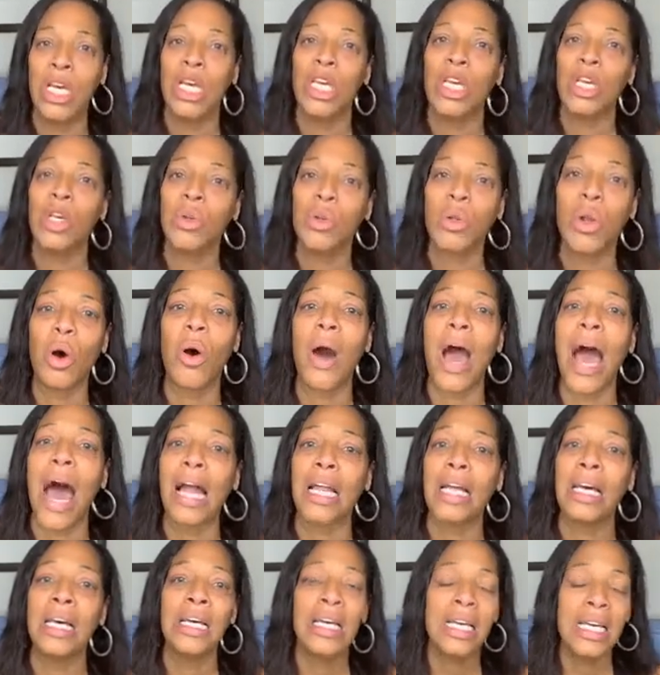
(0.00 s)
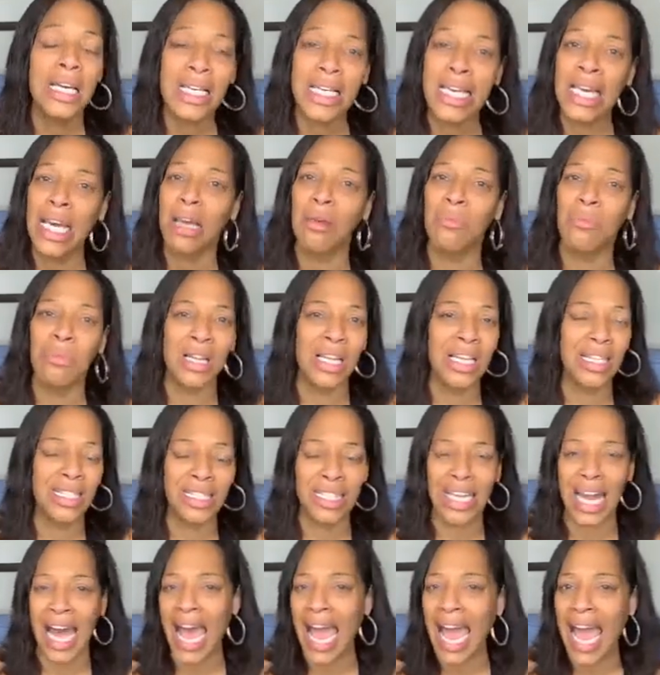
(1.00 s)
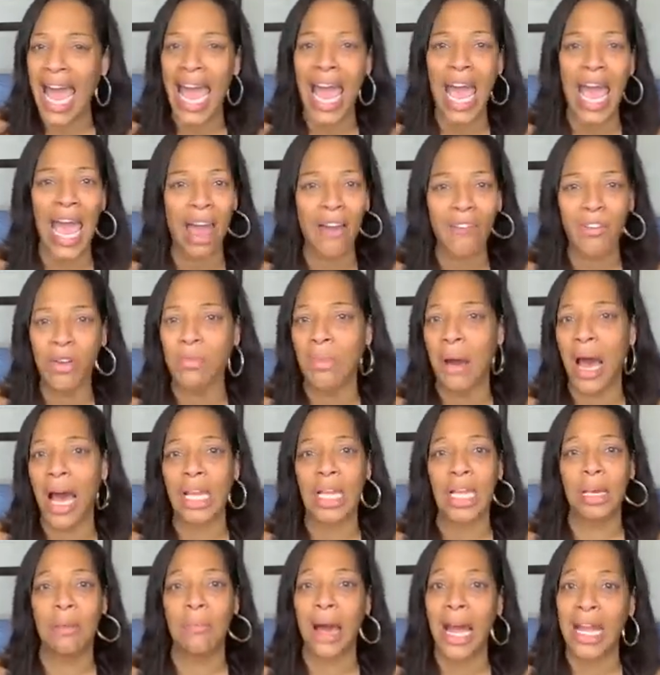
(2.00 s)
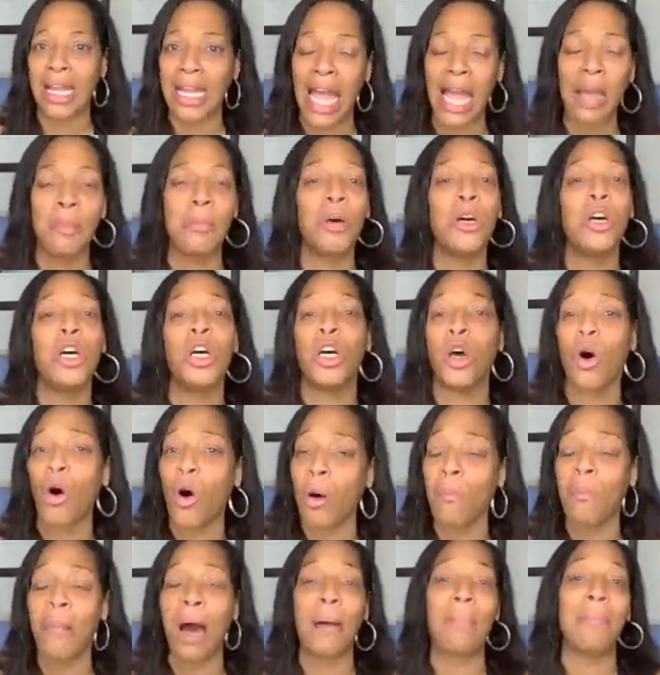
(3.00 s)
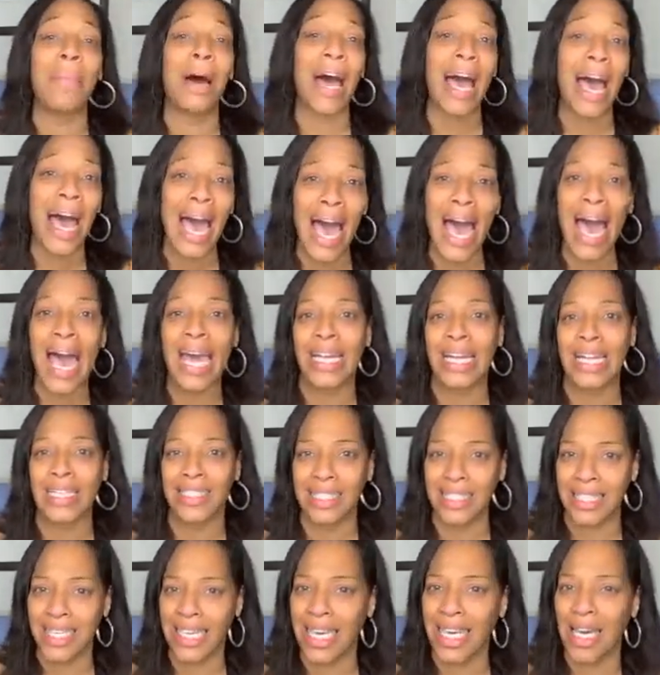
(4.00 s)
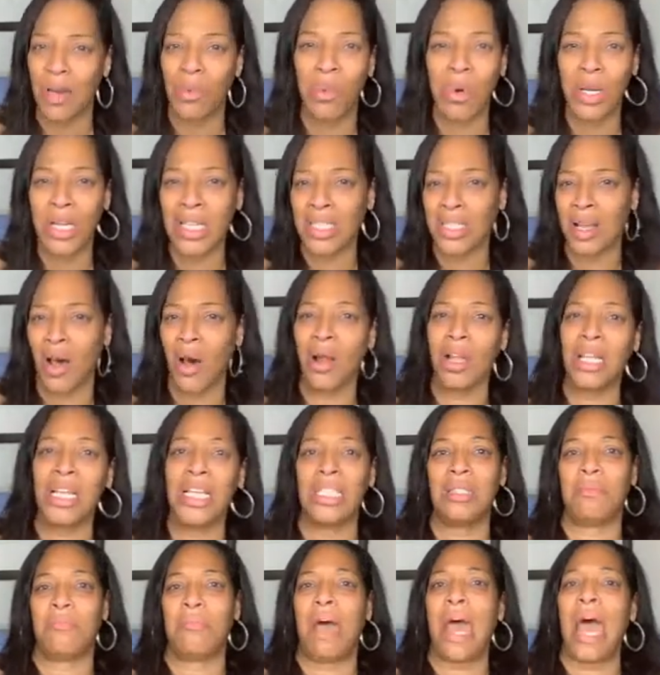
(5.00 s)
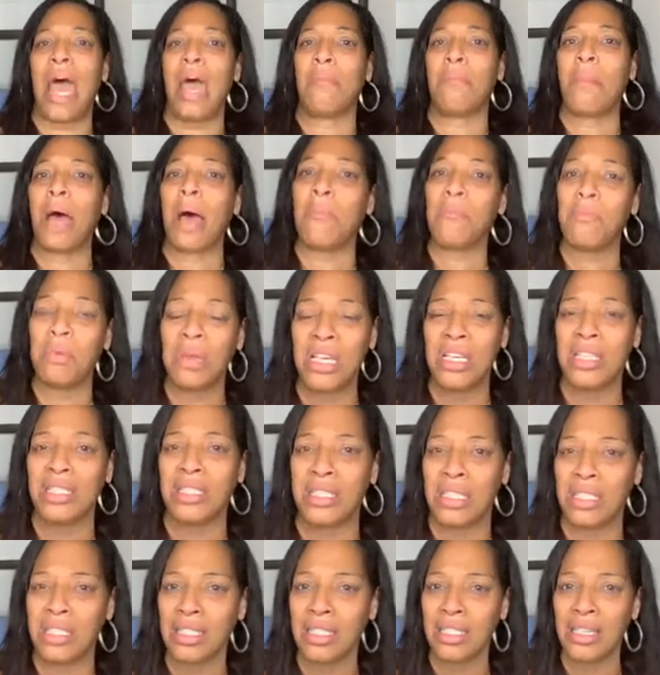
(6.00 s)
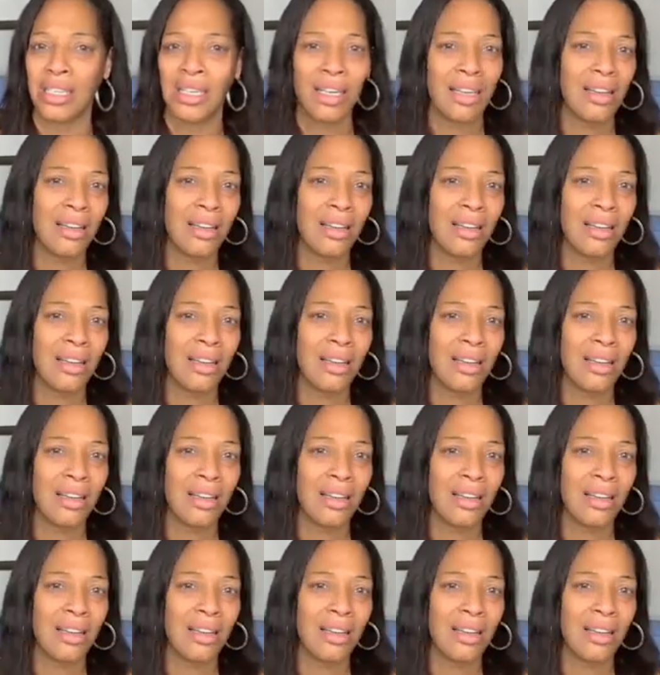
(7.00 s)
You know how to listen, I had everybody in my neighborhood on my behind as a kid. What is all this? Mind my business.